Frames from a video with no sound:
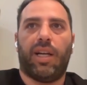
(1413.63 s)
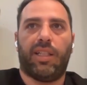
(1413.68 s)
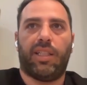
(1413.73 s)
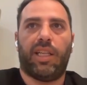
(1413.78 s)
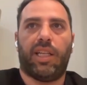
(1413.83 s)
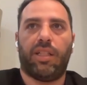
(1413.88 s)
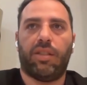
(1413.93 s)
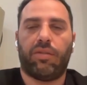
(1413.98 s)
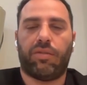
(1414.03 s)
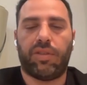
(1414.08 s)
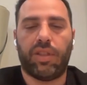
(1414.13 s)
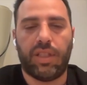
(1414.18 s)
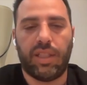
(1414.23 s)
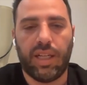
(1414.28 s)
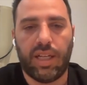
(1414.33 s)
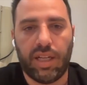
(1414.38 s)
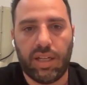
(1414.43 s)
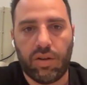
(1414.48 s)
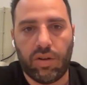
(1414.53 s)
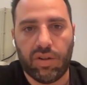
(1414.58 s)
at the end of the
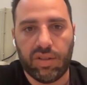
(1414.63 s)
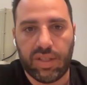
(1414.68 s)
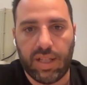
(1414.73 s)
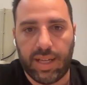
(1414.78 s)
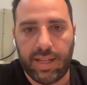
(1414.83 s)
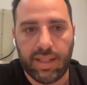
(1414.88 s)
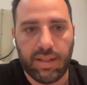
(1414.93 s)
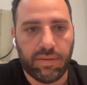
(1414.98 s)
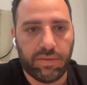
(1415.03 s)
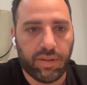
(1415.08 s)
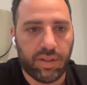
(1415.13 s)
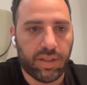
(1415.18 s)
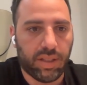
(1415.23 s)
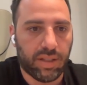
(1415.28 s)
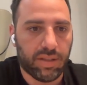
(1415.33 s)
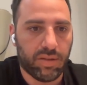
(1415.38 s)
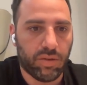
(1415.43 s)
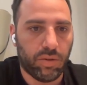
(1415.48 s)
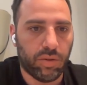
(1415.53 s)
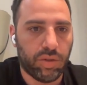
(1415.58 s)
day caused like
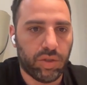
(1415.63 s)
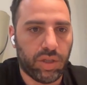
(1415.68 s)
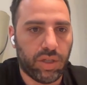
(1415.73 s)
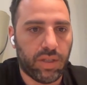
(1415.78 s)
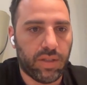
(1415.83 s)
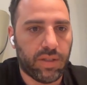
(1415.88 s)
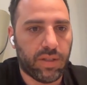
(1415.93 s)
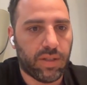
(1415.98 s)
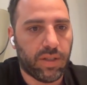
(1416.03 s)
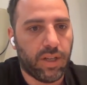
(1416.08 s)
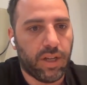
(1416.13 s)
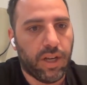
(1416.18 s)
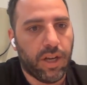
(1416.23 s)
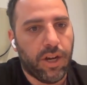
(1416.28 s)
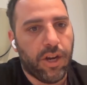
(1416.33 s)
different resolutions.